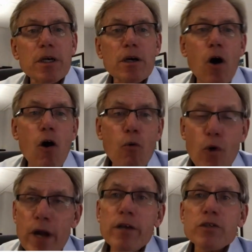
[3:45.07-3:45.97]

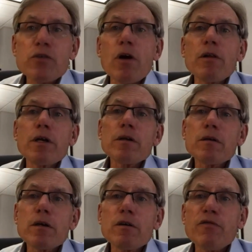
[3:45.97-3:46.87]
already struggling,
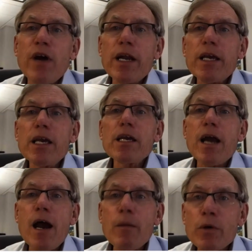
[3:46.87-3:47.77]
fighting
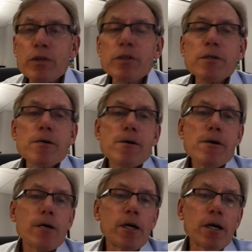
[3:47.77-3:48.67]
e-commerce
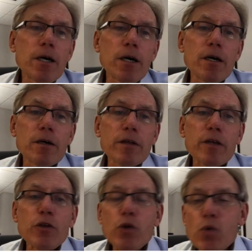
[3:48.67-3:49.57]

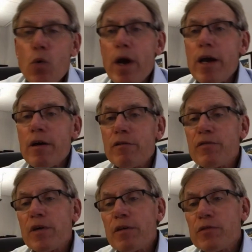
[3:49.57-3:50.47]
and the new way of
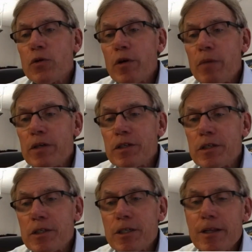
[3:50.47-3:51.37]
doing
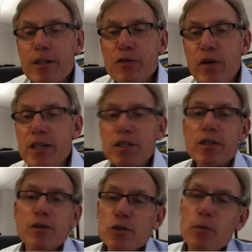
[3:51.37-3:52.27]
business. And let's face
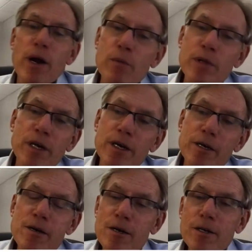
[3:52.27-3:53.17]
it, there's probably
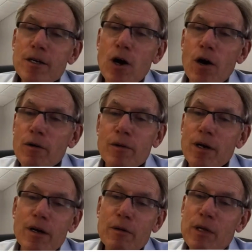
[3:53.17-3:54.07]
at
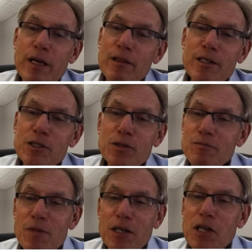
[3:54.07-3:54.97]
least
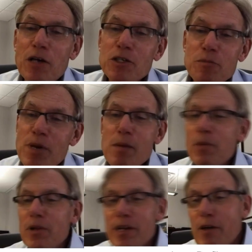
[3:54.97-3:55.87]
a dozen
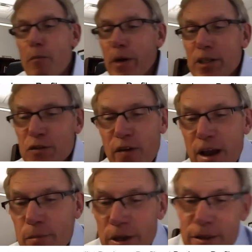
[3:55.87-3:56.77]
people in everybody's
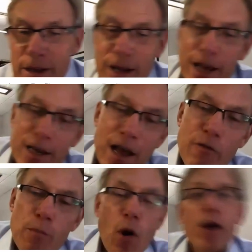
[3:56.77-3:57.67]
family that had
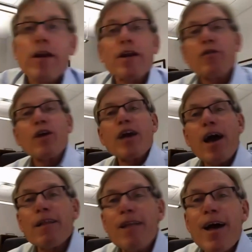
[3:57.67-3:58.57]
never bought anything
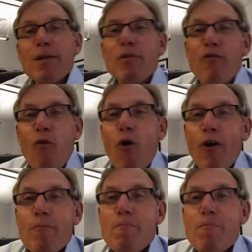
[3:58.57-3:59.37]
online before